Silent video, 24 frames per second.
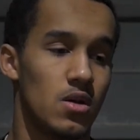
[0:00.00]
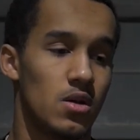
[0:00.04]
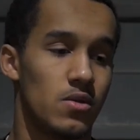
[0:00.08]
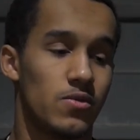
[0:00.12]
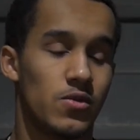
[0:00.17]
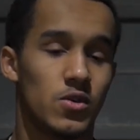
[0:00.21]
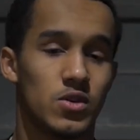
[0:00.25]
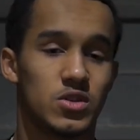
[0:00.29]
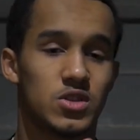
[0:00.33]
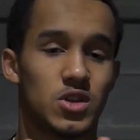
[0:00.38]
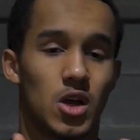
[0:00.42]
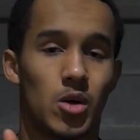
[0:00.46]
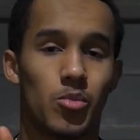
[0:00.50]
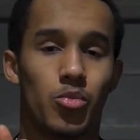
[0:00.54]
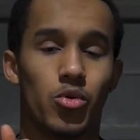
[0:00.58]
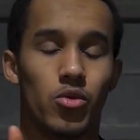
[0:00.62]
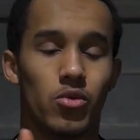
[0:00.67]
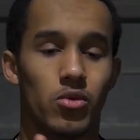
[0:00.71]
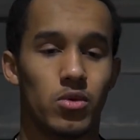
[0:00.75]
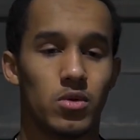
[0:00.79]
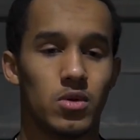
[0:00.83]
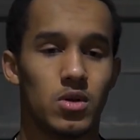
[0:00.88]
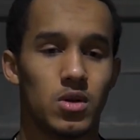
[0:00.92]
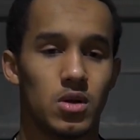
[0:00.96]
For
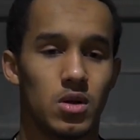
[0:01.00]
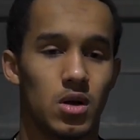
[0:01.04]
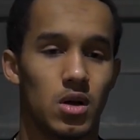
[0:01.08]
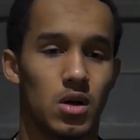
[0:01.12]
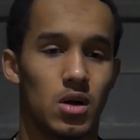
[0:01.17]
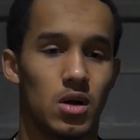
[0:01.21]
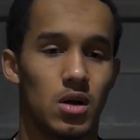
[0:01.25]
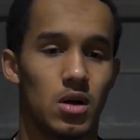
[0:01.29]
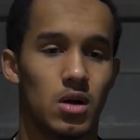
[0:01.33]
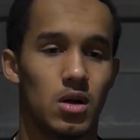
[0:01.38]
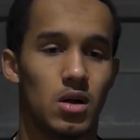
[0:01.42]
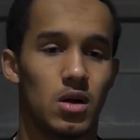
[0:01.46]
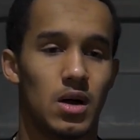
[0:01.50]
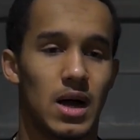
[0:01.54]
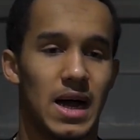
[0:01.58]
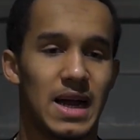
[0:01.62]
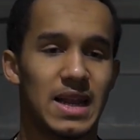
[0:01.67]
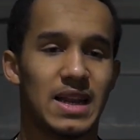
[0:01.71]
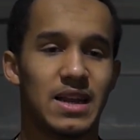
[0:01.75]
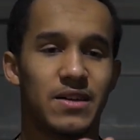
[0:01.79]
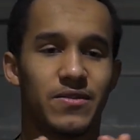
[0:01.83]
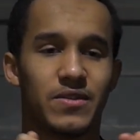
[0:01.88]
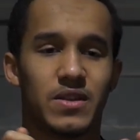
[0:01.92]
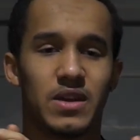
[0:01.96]
example, I
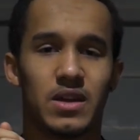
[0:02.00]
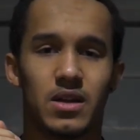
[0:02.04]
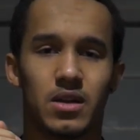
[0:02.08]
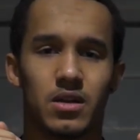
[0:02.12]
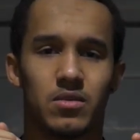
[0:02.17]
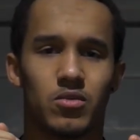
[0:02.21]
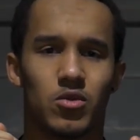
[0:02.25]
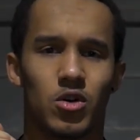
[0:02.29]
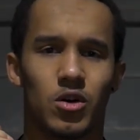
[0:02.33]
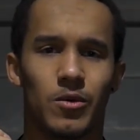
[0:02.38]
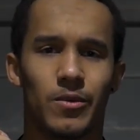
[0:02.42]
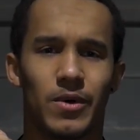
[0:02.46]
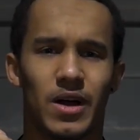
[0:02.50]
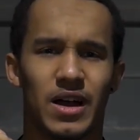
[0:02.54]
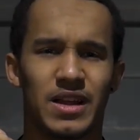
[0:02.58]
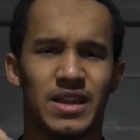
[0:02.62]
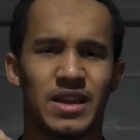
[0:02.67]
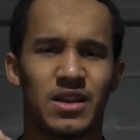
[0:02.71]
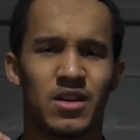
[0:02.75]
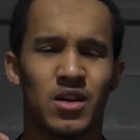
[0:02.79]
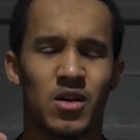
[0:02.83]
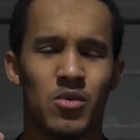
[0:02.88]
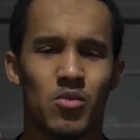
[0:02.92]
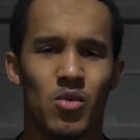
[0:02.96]

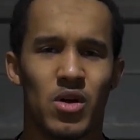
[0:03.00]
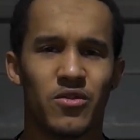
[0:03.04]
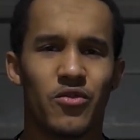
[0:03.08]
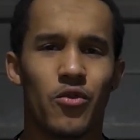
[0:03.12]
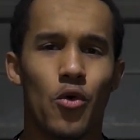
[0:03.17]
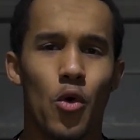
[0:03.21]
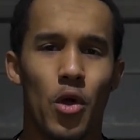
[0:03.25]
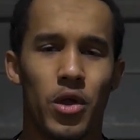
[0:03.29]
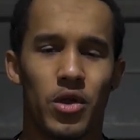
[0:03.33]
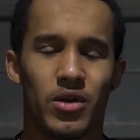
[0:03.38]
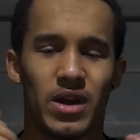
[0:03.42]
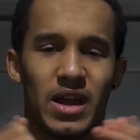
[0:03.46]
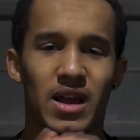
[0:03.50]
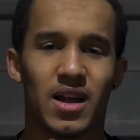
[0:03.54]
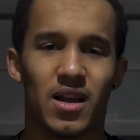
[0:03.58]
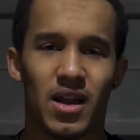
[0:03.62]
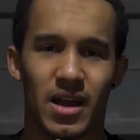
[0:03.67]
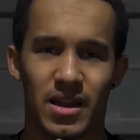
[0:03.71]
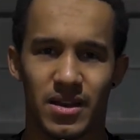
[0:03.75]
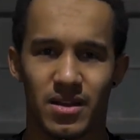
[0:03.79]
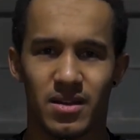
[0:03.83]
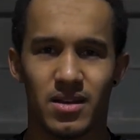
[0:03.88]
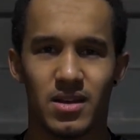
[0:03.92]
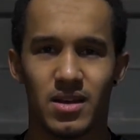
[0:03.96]
did a 140 on
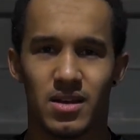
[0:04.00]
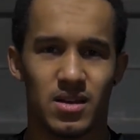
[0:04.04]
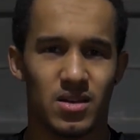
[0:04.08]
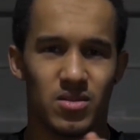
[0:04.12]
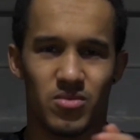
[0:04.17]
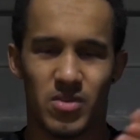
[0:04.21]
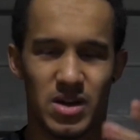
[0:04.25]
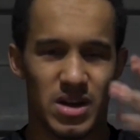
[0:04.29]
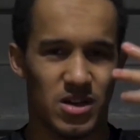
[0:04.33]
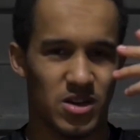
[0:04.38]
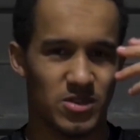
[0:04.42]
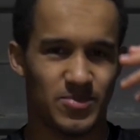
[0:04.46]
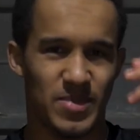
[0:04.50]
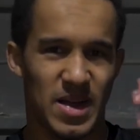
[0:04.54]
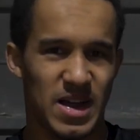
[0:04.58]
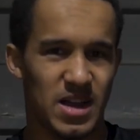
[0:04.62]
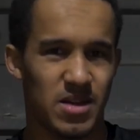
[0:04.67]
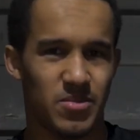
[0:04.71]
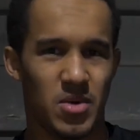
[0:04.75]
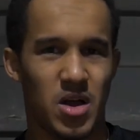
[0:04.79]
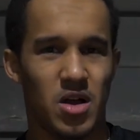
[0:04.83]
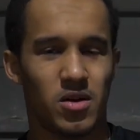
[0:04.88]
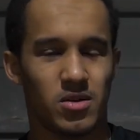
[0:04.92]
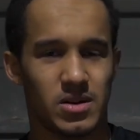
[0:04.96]
incline when I was back
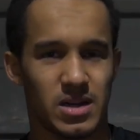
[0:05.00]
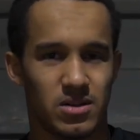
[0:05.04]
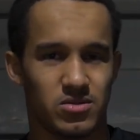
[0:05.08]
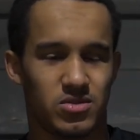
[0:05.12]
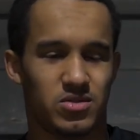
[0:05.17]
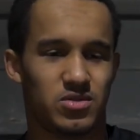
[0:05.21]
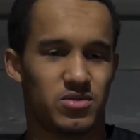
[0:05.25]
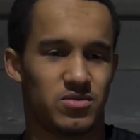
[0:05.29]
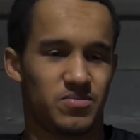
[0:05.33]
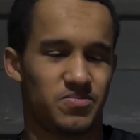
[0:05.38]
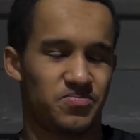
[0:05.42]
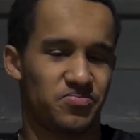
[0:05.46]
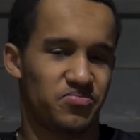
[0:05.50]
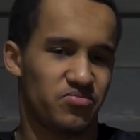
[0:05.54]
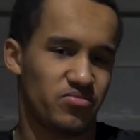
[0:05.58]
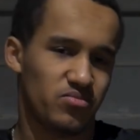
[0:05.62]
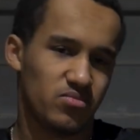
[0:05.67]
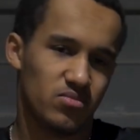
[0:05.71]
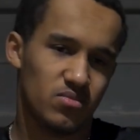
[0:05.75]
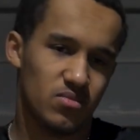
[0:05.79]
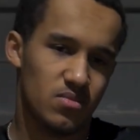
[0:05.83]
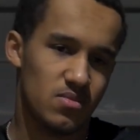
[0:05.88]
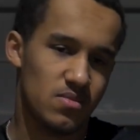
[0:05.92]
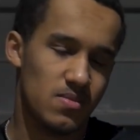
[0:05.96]
in my old house.
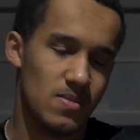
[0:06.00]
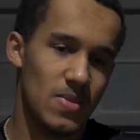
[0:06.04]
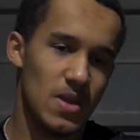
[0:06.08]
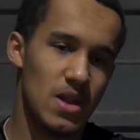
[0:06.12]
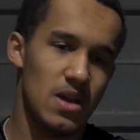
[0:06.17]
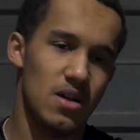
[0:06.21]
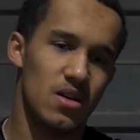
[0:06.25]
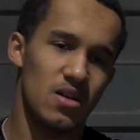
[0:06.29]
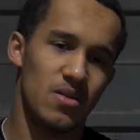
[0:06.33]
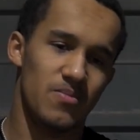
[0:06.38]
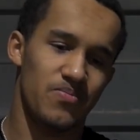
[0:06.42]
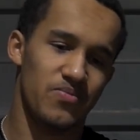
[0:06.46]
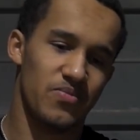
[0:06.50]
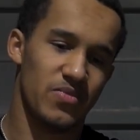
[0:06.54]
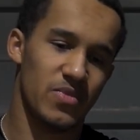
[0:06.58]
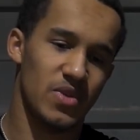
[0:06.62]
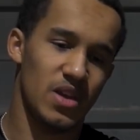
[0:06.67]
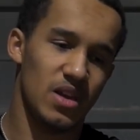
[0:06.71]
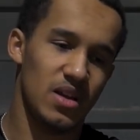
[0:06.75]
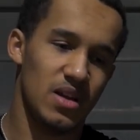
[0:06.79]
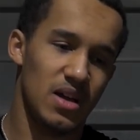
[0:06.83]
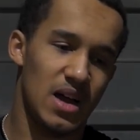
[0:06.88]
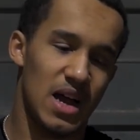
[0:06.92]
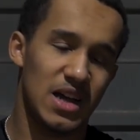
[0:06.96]

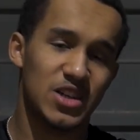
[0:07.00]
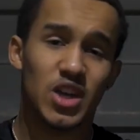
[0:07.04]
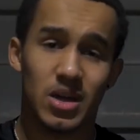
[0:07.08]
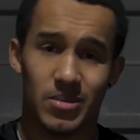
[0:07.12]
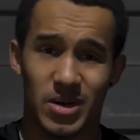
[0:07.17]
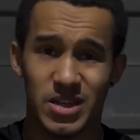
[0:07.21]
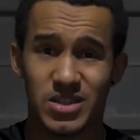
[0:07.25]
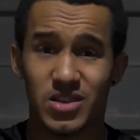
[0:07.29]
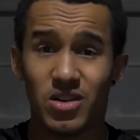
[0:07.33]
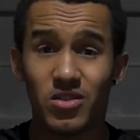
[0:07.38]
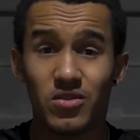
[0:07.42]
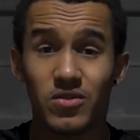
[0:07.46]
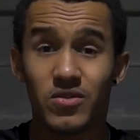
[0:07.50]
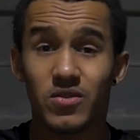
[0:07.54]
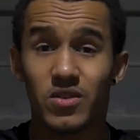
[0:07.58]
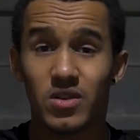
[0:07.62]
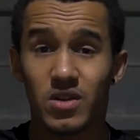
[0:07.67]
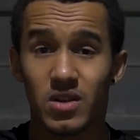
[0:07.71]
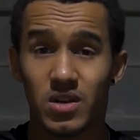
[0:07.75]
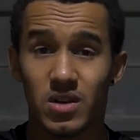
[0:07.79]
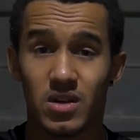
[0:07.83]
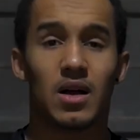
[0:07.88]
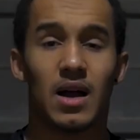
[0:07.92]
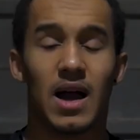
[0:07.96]
I shot
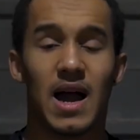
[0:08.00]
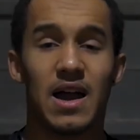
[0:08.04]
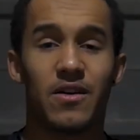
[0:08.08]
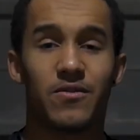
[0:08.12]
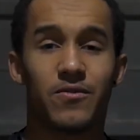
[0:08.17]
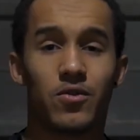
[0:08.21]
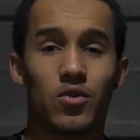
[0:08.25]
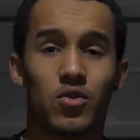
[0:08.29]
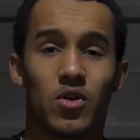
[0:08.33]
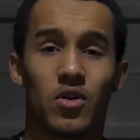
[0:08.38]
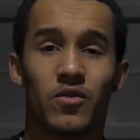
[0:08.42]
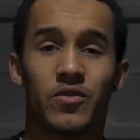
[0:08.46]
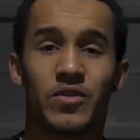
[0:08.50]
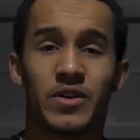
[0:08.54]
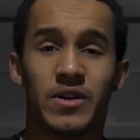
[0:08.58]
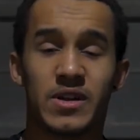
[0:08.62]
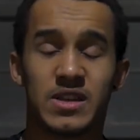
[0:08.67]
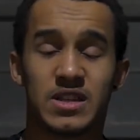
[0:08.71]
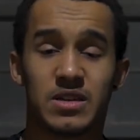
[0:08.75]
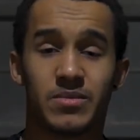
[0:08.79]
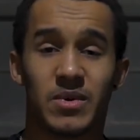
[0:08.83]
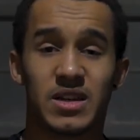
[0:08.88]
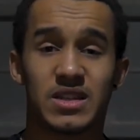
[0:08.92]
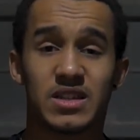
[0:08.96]
myself. I had full
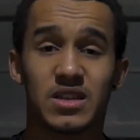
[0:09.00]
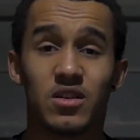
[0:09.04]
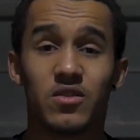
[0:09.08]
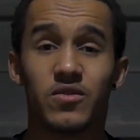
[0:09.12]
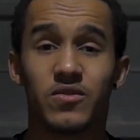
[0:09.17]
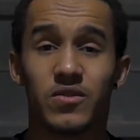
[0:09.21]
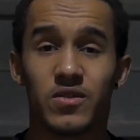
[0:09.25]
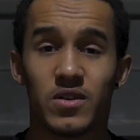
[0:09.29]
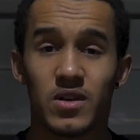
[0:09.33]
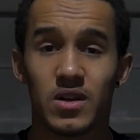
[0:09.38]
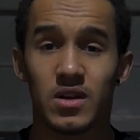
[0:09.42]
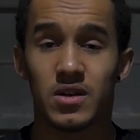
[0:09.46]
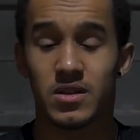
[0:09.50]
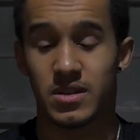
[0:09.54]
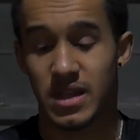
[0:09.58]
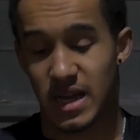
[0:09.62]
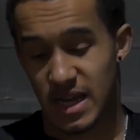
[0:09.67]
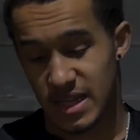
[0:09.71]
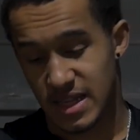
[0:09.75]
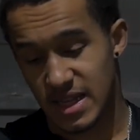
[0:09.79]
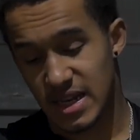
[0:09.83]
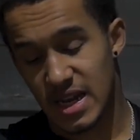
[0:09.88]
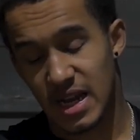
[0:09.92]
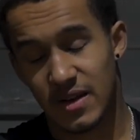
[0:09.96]
confidence in myself
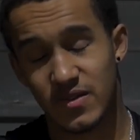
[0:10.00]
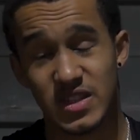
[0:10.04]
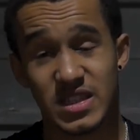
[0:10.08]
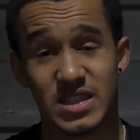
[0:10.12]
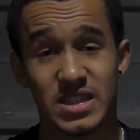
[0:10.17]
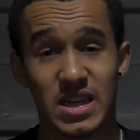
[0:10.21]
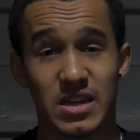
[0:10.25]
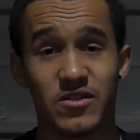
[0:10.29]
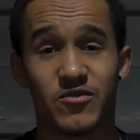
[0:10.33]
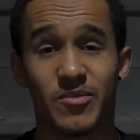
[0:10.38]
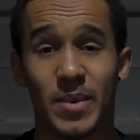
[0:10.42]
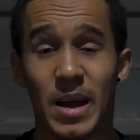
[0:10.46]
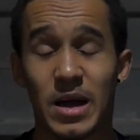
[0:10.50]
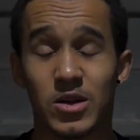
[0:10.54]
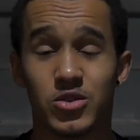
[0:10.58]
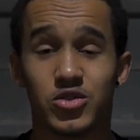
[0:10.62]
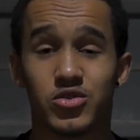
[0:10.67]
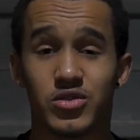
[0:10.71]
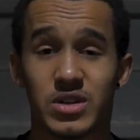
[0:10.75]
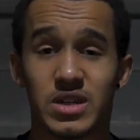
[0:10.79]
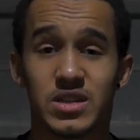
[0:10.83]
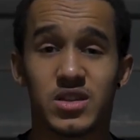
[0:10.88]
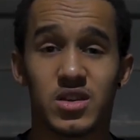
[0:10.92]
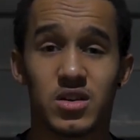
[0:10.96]
that I did have a safe
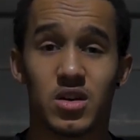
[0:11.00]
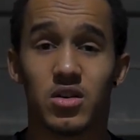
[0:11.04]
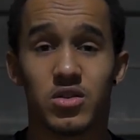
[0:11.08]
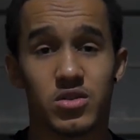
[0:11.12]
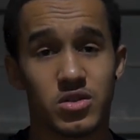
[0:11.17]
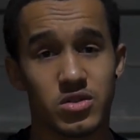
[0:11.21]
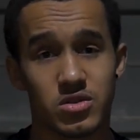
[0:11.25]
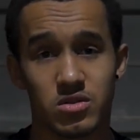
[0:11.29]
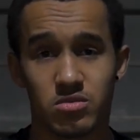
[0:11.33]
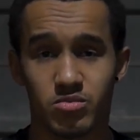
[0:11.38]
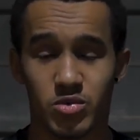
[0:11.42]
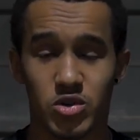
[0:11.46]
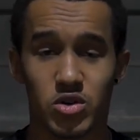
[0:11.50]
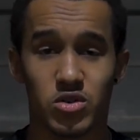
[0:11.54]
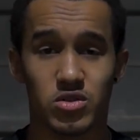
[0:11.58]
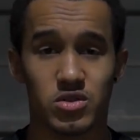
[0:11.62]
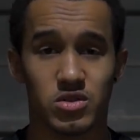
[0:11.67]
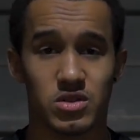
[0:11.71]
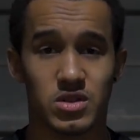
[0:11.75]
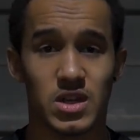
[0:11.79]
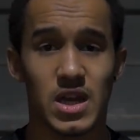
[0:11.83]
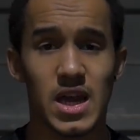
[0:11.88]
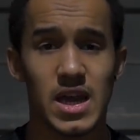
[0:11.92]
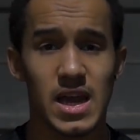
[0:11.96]
boundary to go to,
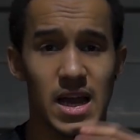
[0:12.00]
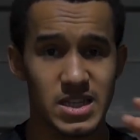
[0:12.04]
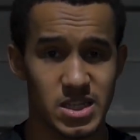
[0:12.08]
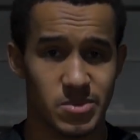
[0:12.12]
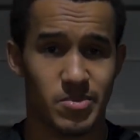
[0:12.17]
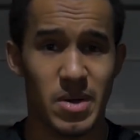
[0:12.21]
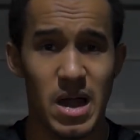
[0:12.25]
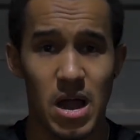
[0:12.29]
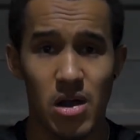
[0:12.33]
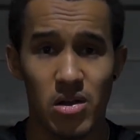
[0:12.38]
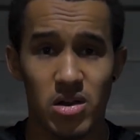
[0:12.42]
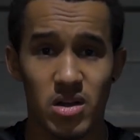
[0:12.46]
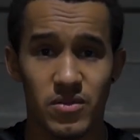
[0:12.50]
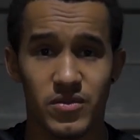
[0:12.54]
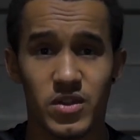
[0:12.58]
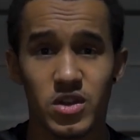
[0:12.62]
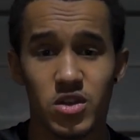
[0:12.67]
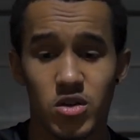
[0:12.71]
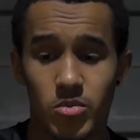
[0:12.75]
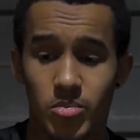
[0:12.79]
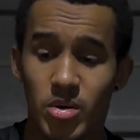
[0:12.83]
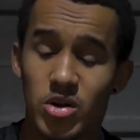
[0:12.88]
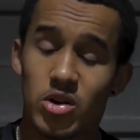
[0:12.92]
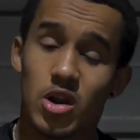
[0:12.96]
because as a powerlifter,
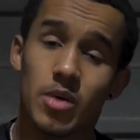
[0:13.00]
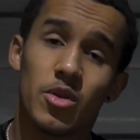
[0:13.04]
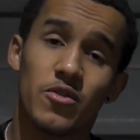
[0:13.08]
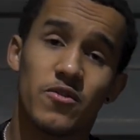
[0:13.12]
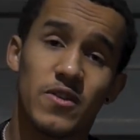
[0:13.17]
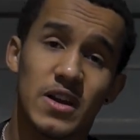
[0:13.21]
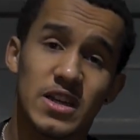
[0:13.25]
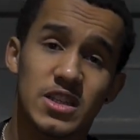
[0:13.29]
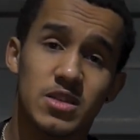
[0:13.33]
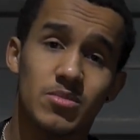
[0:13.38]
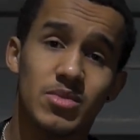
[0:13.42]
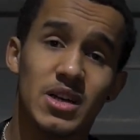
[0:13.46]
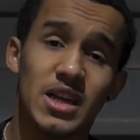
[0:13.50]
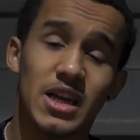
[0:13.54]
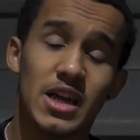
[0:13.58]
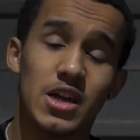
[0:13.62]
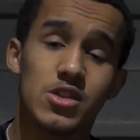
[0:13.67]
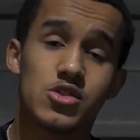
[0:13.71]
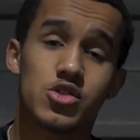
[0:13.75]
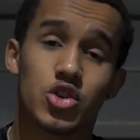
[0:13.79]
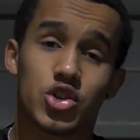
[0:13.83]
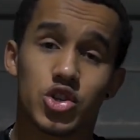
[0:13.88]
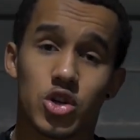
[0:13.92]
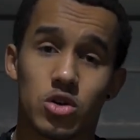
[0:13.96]
you build up the flexibility in
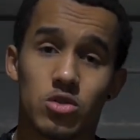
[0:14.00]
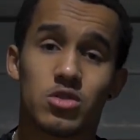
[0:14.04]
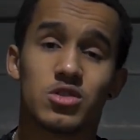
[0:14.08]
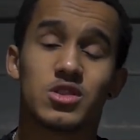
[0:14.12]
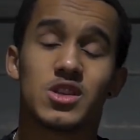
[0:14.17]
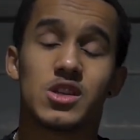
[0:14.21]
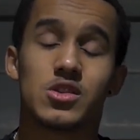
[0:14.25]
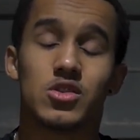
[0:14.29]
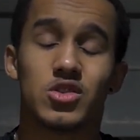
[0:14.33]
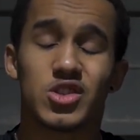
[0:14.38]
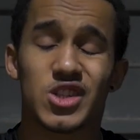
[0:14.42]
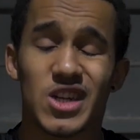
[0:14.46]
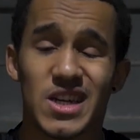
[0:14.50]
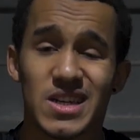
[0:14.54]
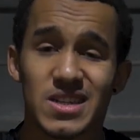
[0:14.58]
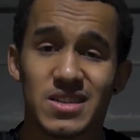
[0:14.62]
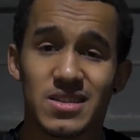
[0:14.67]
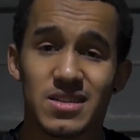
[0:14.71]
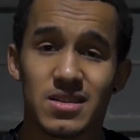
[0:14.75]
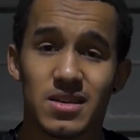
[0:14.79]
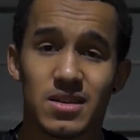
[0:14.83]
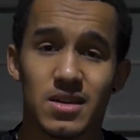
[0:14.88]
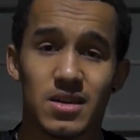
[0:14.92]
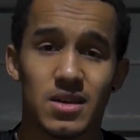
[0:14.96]
your shoulders and your
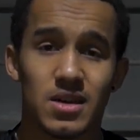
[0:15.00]
chest,